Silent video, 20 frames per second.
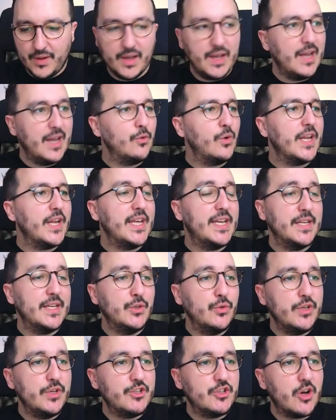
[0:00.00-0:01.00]
And what I can
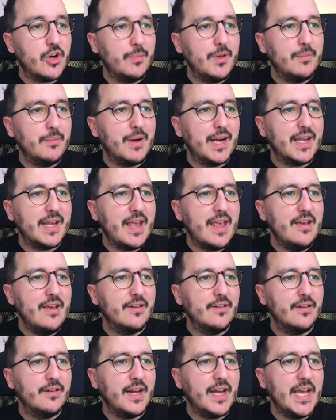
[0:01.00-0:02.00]
do is coming back
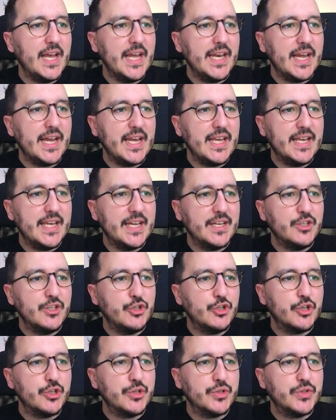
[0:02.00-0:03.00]
here and I can
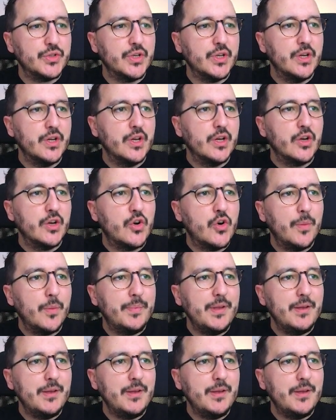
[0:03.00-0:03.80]
just copy